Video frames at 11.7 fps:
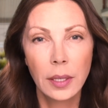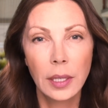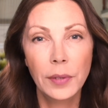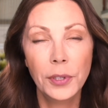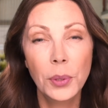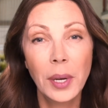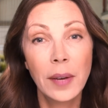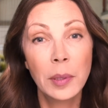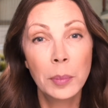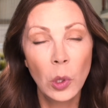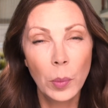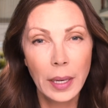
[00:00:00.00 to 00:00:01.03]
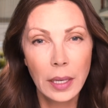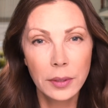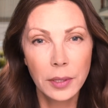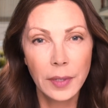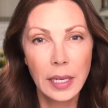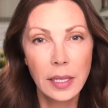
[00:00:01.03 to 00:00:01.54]
If you have a mobile
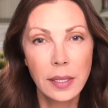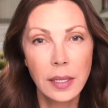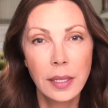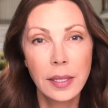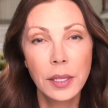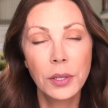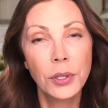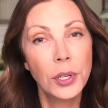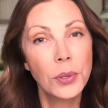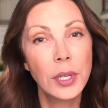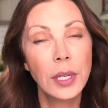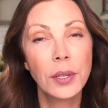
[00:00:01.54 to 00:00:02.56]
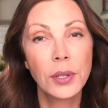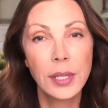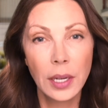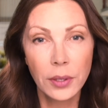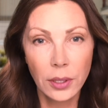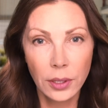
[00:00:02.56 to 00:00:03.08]
device, consider using your
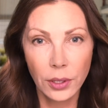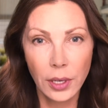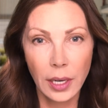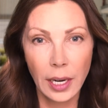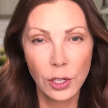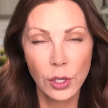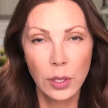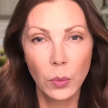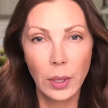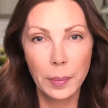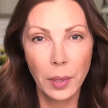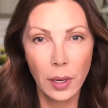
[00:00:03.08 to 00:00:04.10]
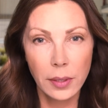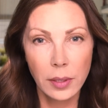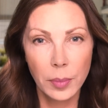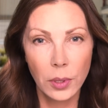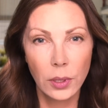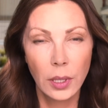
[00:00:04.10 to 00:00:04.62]
cellular connection when
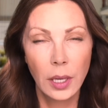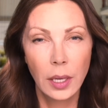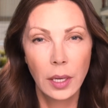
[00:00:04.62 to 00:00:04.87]
possible.